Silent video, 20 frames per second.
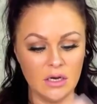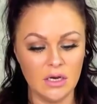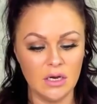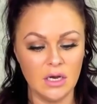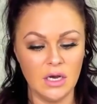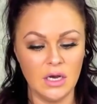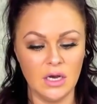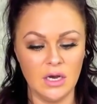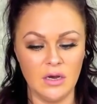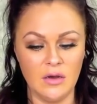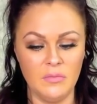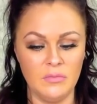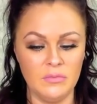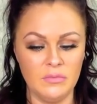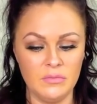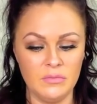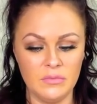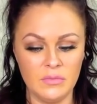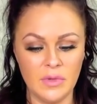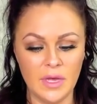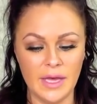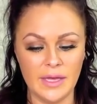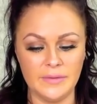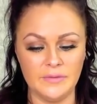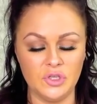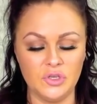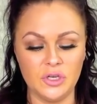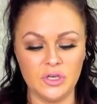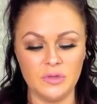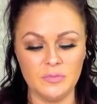Um,
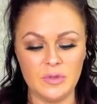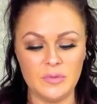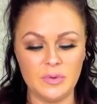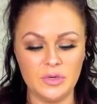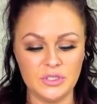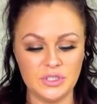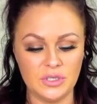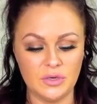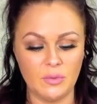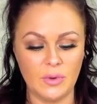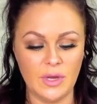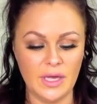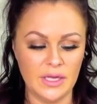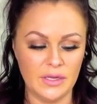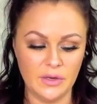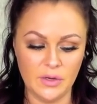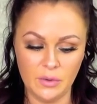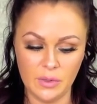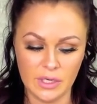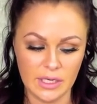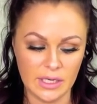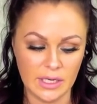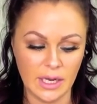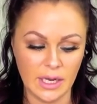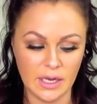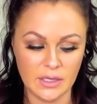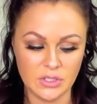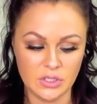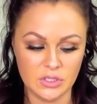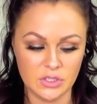and you could be pushing away a newer
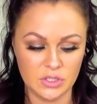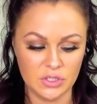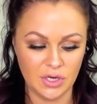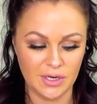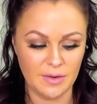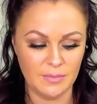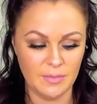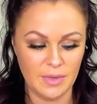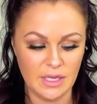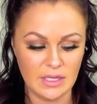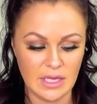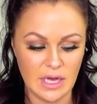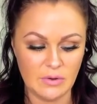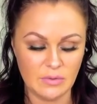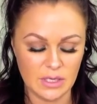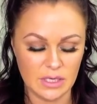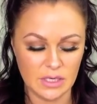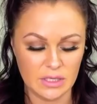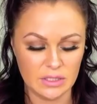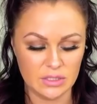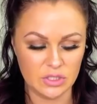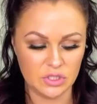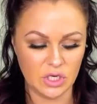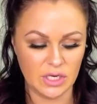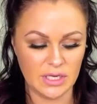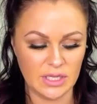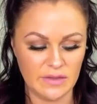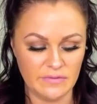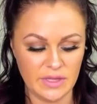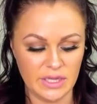connection to try to make that work, to try
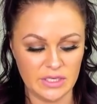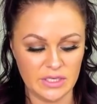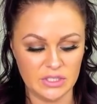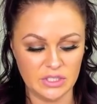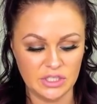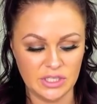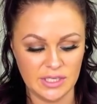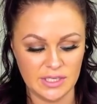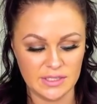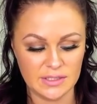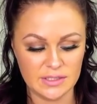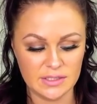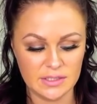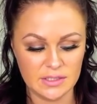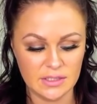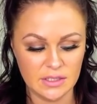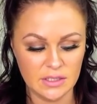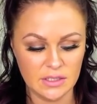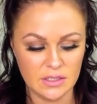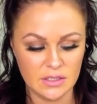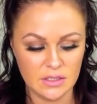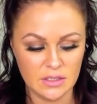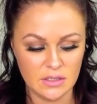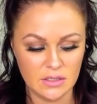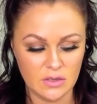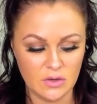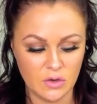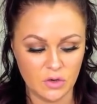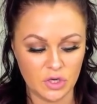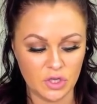to give that a chance.
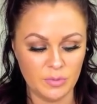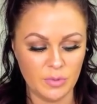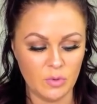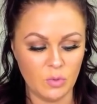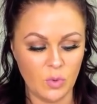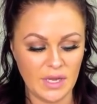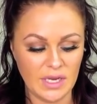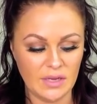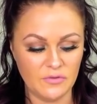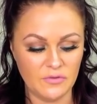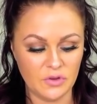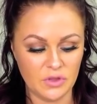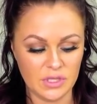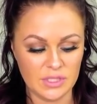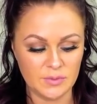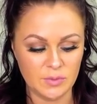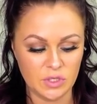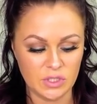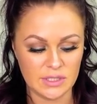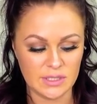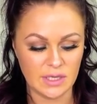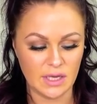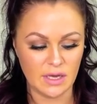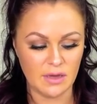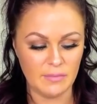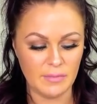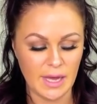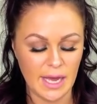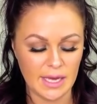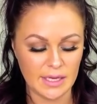Or you've been waiting for this person to
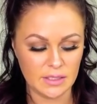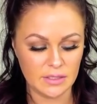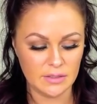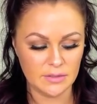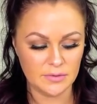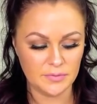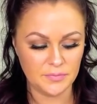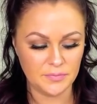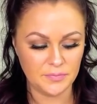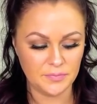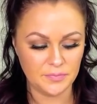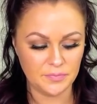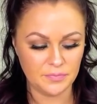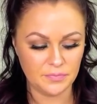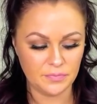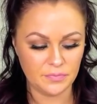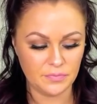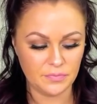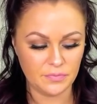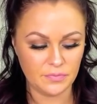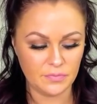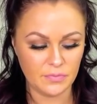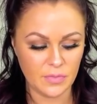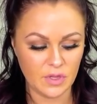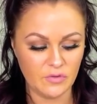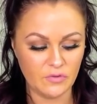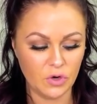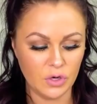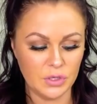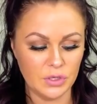come back
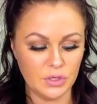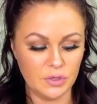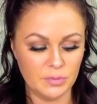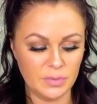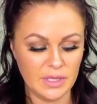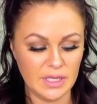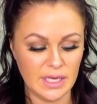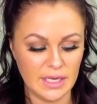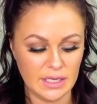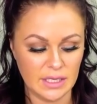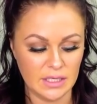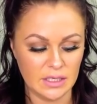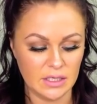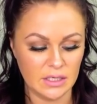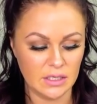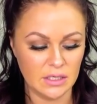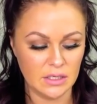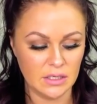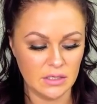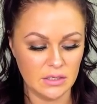for a new beginning.